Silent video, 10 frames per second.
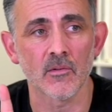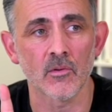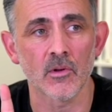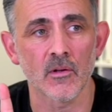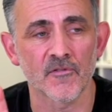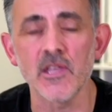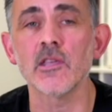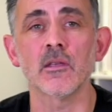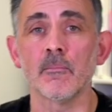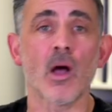I
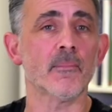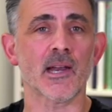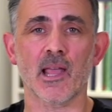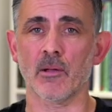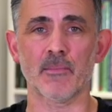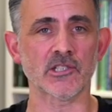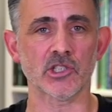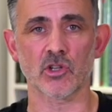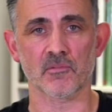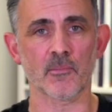think you might be able to get the
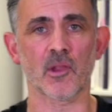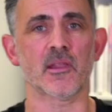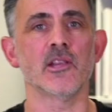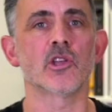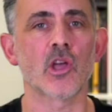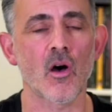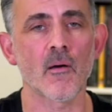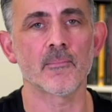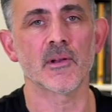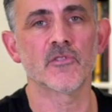magic shops. I'm not saying you
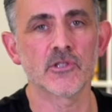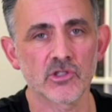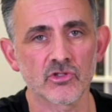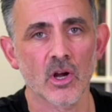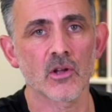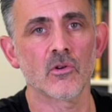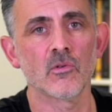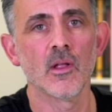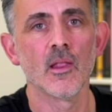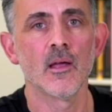can't, but if you
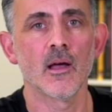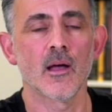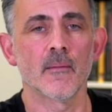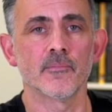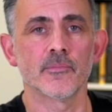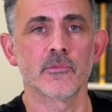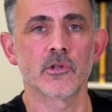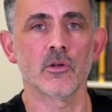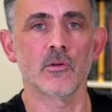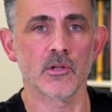struggle,
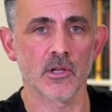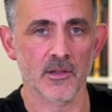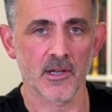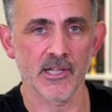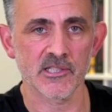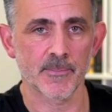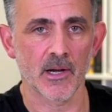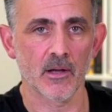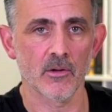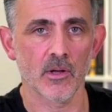do look at the links
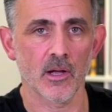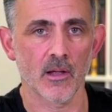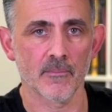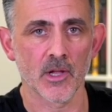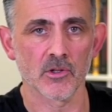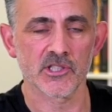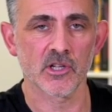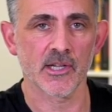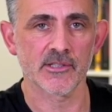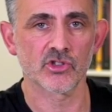below. Noel's
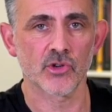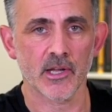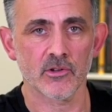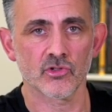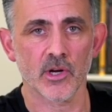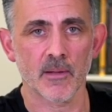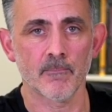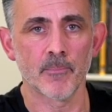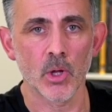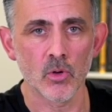site is
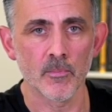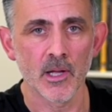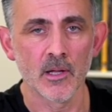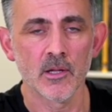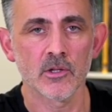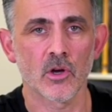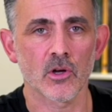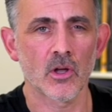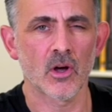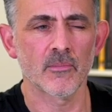
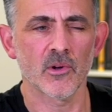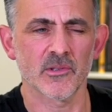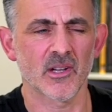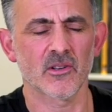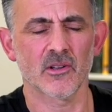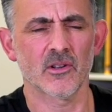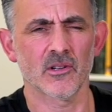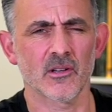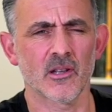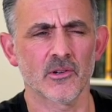trickboom.com or
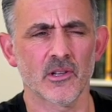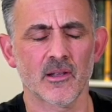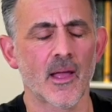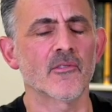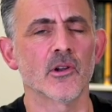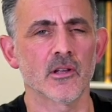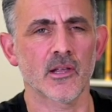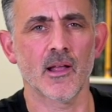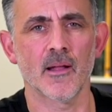doug.co.uk. Have a look.